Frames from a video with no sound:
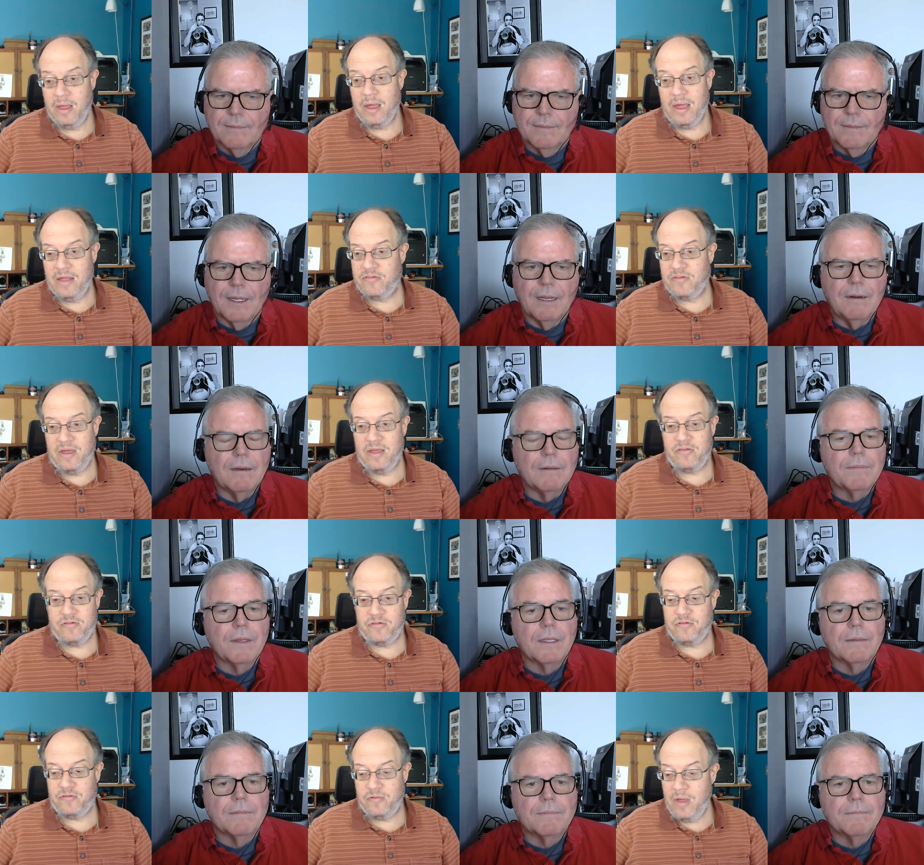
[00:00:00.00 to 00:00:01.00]
Speaker 1: it's right. it,
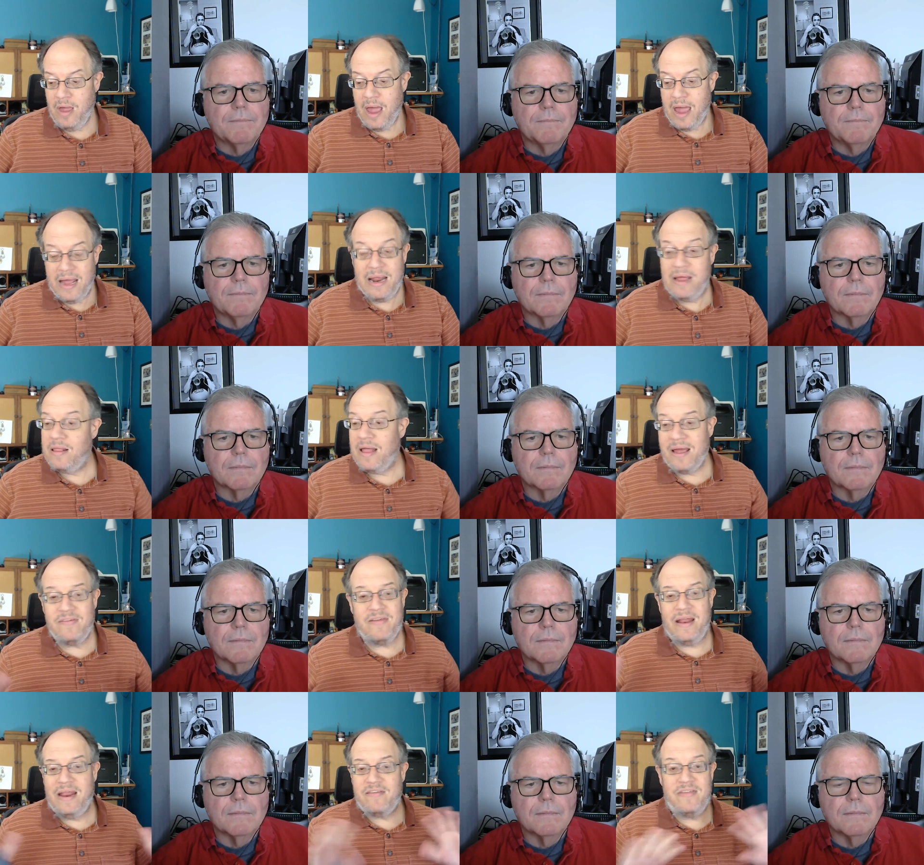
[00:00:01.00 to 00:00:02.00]
and it, like I
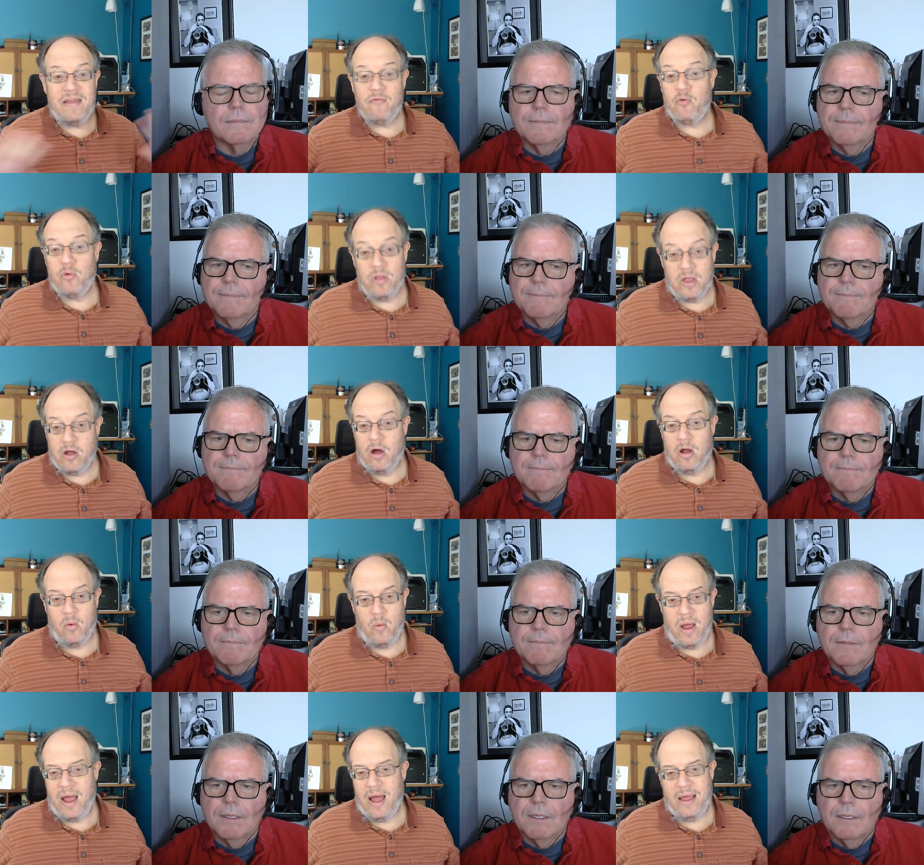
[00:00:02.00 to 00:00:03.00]
said, it's never really gone
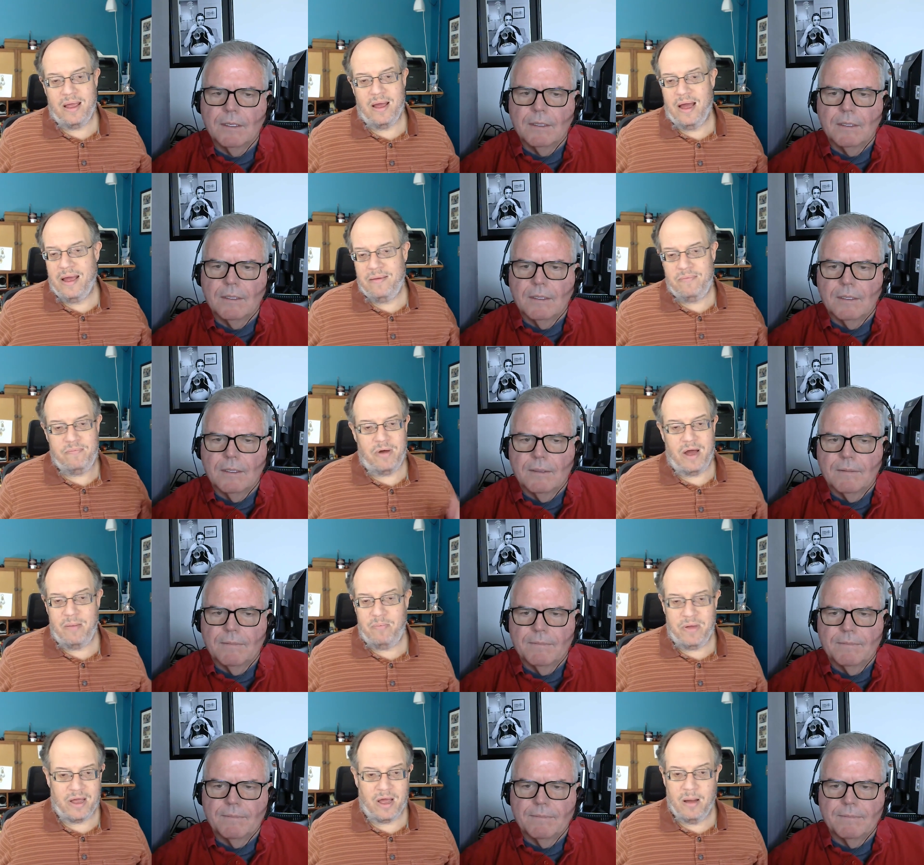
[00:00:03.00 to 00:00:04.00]
away. I, I I
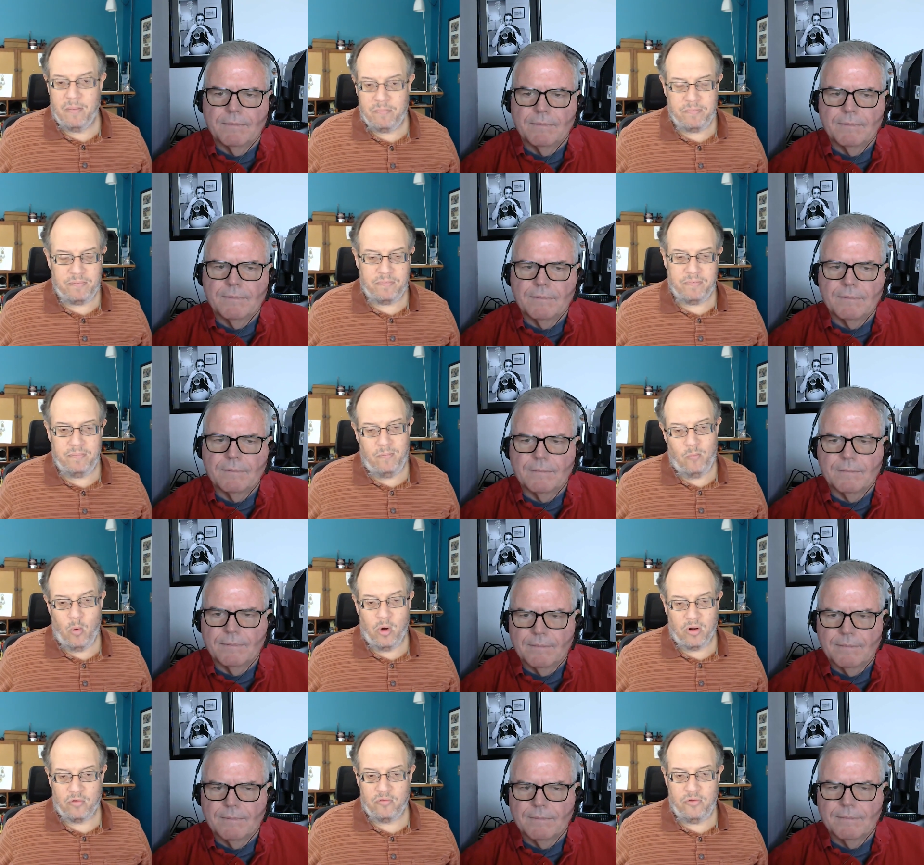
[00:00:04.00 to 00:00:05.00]
pick up
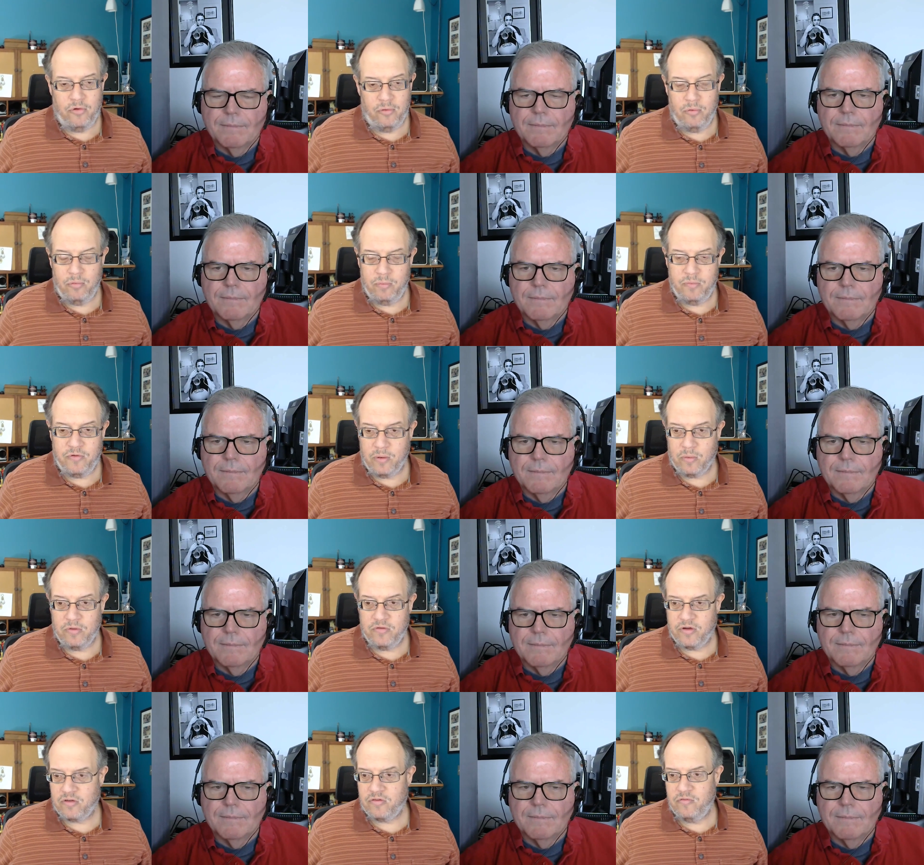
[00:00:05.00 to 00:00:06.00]
one or two SQL
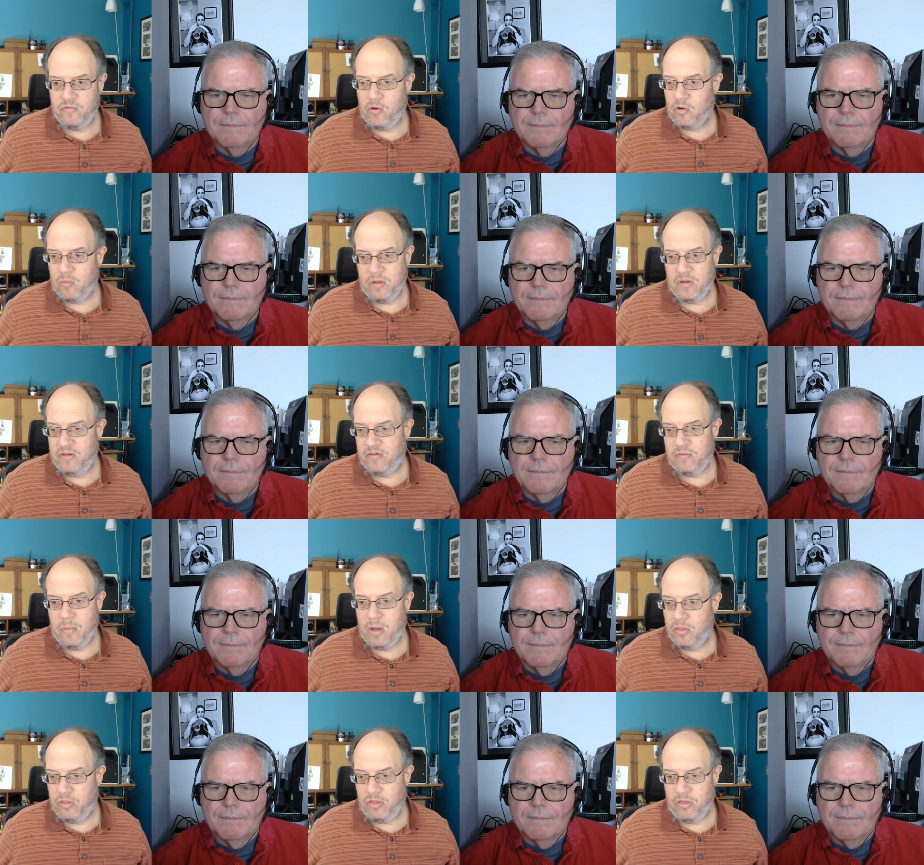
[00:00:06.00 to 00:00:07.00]
injection vulnerabilities a
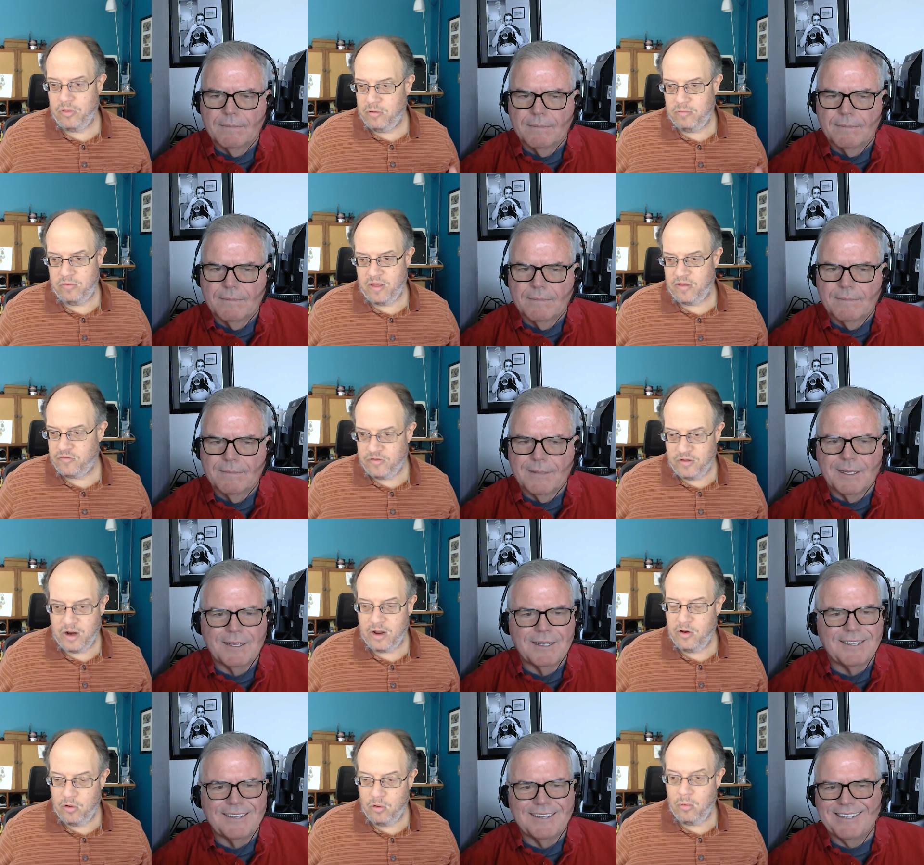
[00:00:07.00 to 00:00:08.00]
month in tests that I do.